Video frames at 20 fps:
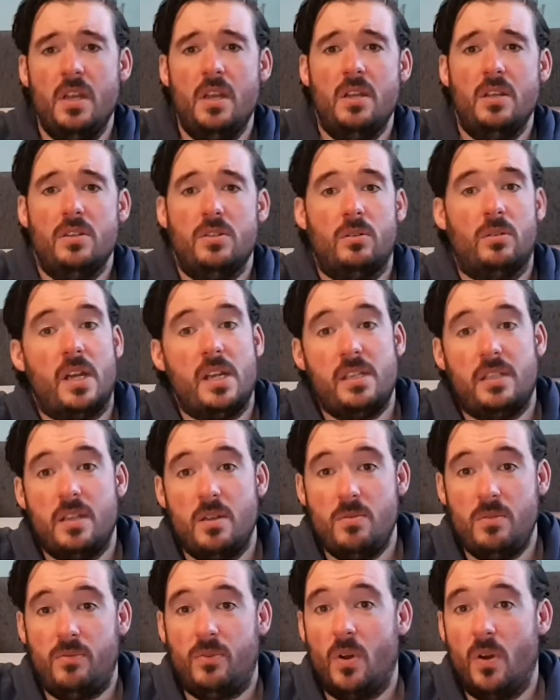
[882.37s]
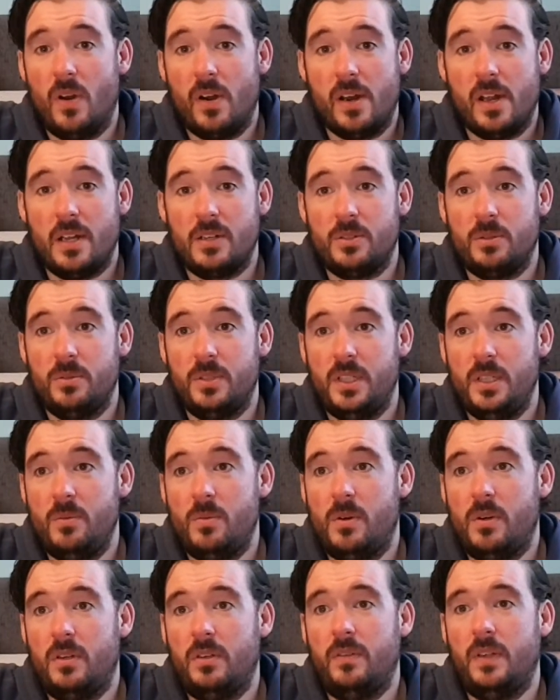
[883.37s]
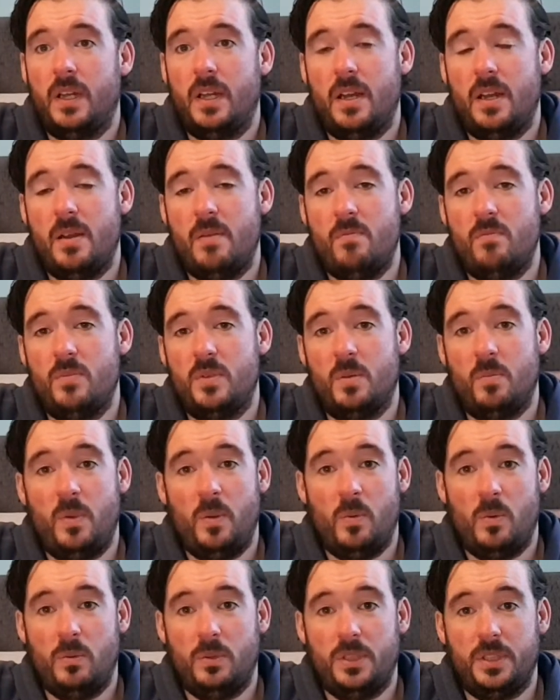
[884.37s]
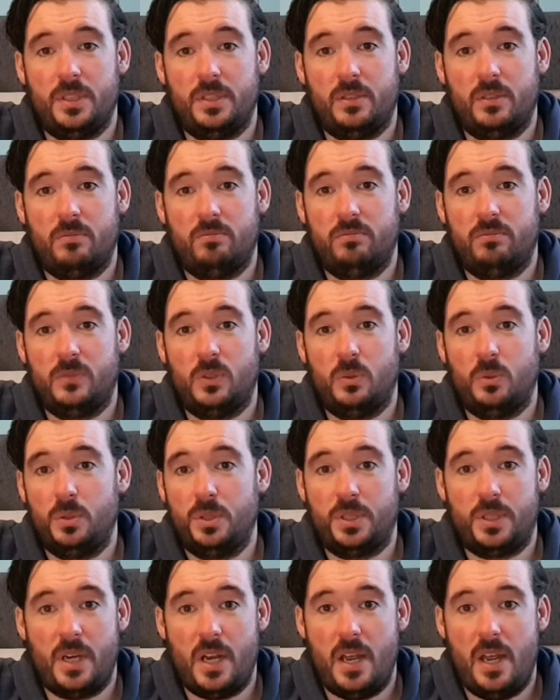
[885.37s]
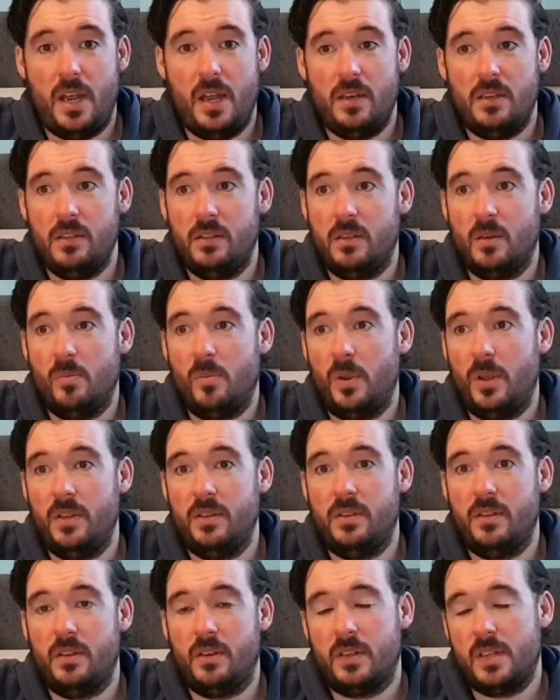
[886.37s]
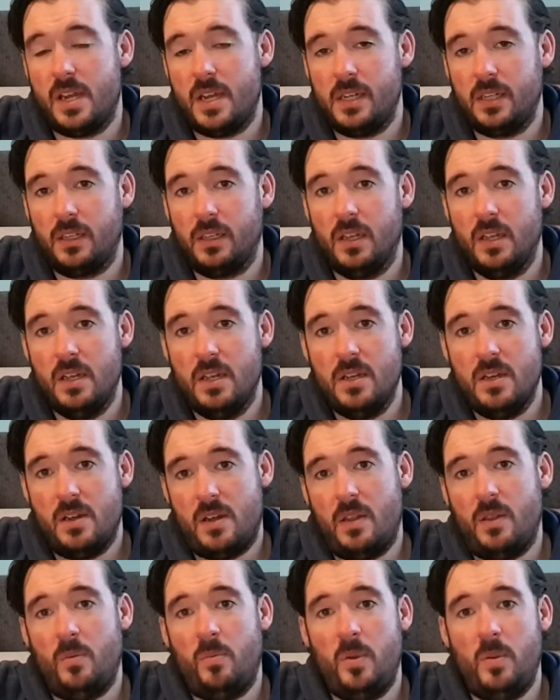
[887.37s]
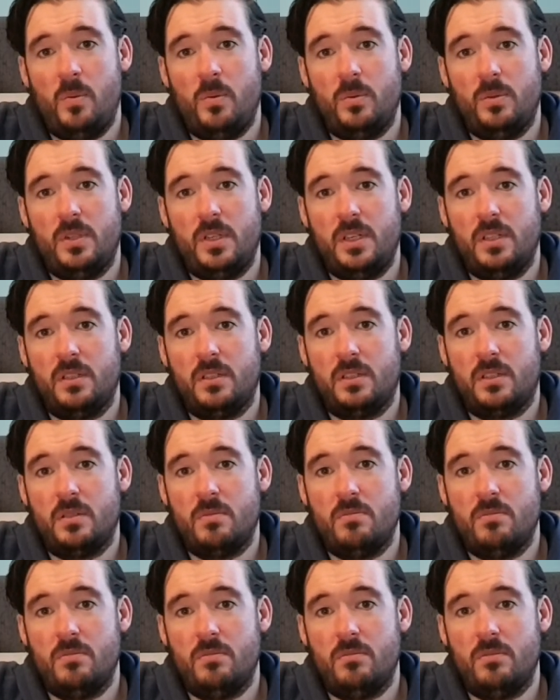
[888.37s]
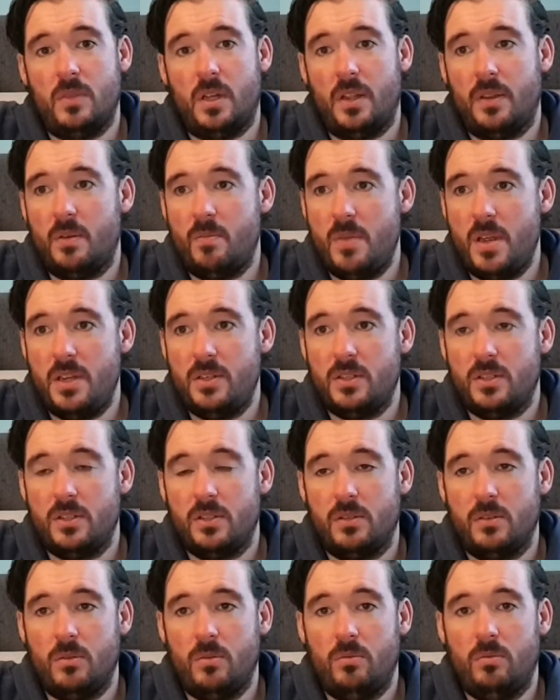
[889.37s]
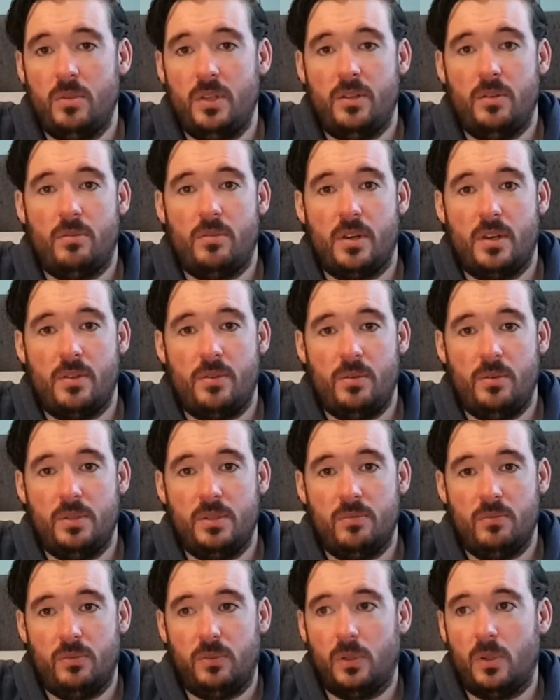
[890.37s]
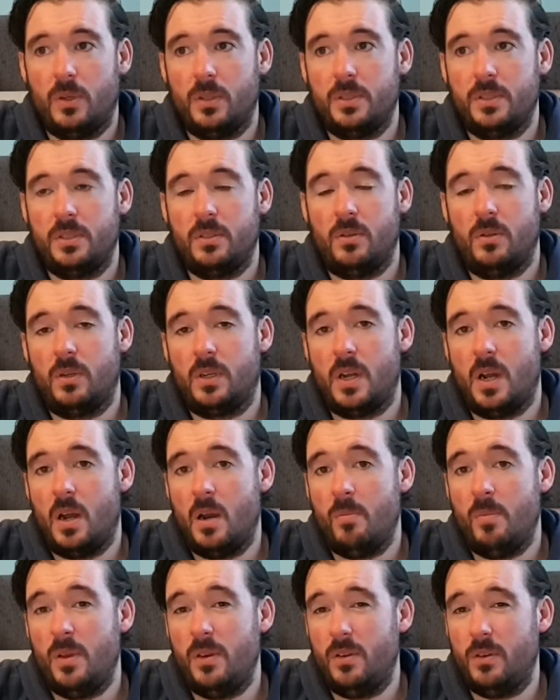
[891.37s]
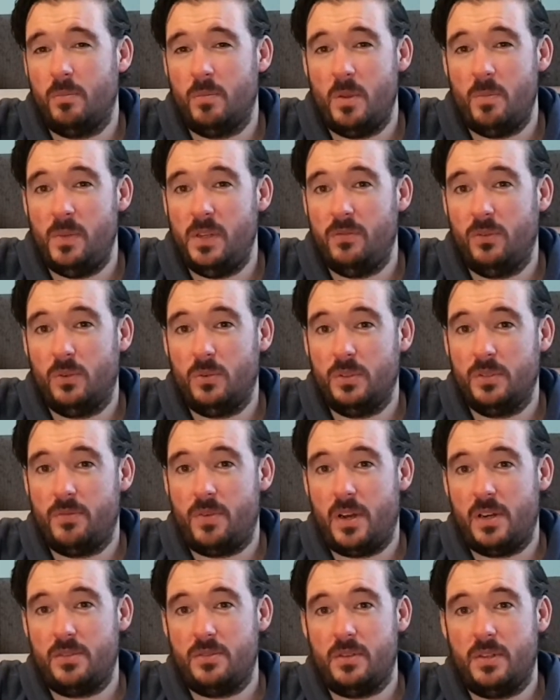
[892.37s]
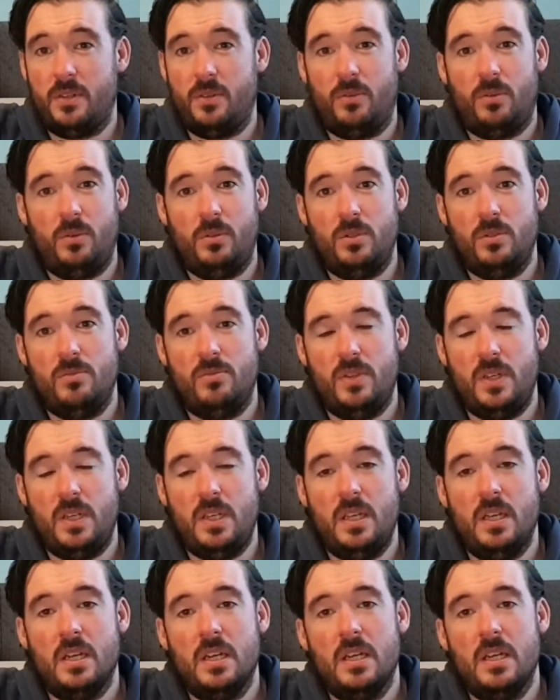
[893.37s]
So guys, now we've got our natural seawater. Some people will just go straight ahead and dump it into their tank. Other people will take some other measures. They'll either run it through some floss or carbon, or maybe even go as far as run it through UV.